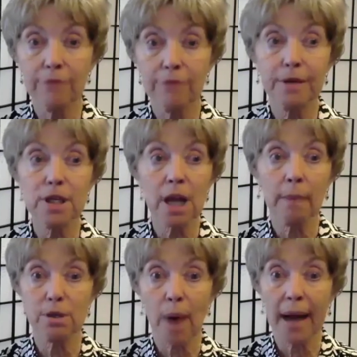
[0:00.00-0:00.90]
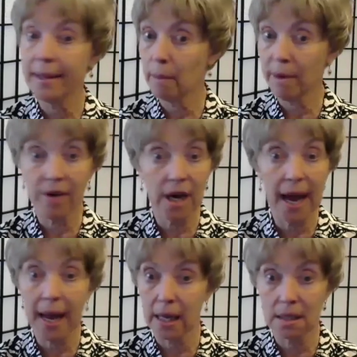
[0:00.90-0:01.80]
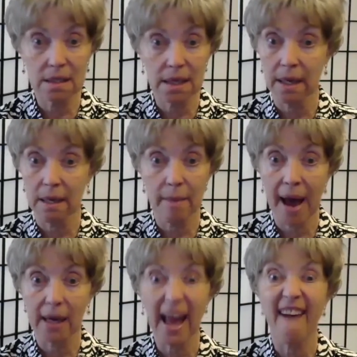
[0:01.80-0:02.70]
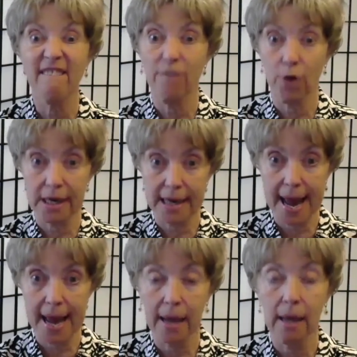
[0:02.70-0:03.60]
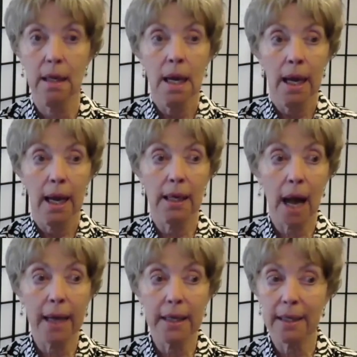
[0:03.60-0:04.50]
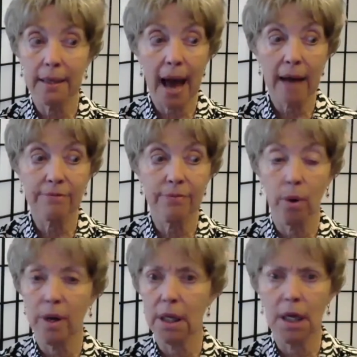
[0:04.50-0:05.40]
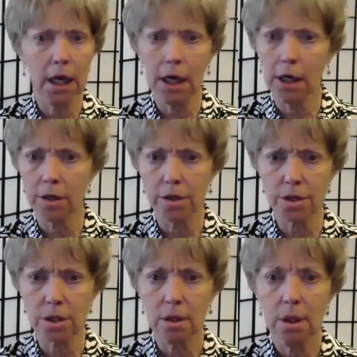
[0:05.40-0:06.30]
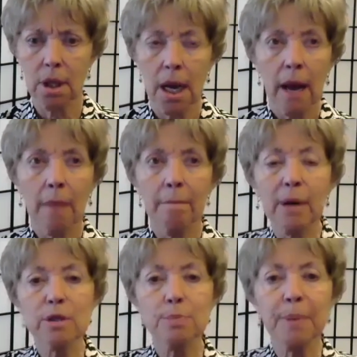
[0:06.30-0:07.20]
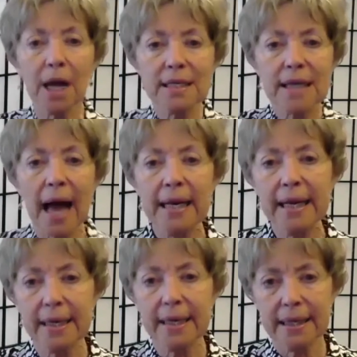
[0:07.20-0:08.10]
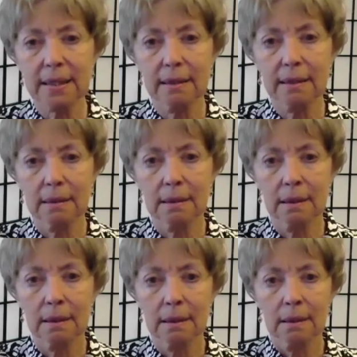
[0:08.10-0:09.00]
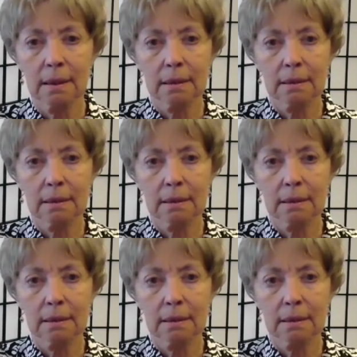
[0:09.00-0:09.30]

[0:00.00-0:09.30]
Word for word: well at first I was writing them every day and sending them out every day. And I did that for years. But it was because I needed it. Yeah.